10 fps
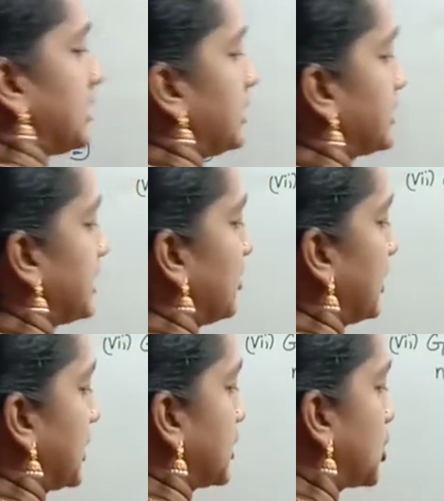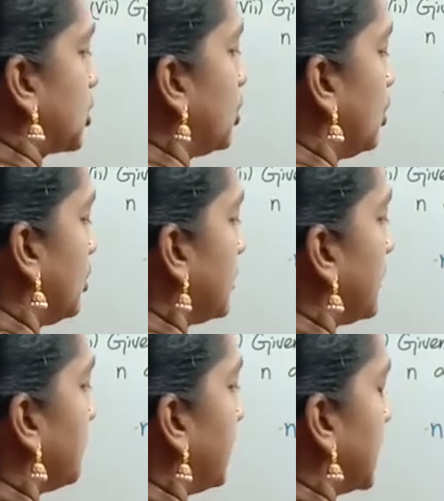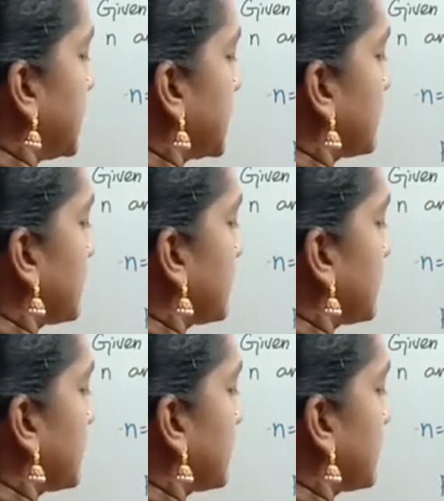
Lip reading: it is given as 2 plus